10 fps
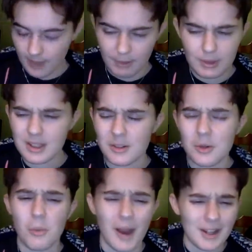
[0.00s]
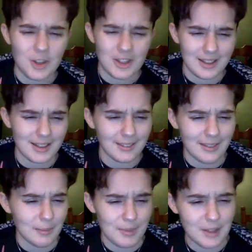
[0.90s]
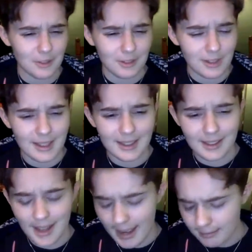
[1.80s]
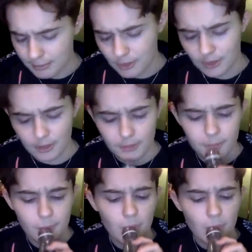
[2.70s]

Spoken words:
I really don't know why she didn't kill him either. Like, after...